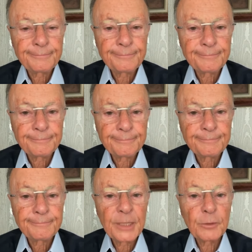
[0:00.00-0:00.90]
I saw
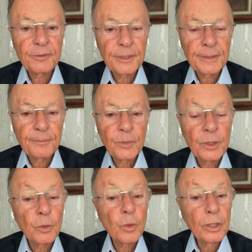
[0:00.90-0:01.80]
it.
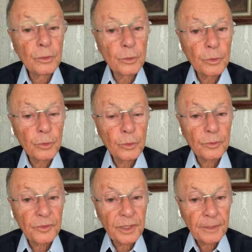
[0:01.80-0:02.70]
And when I saw
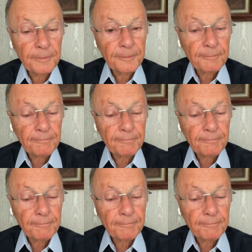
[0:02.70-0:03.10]
it,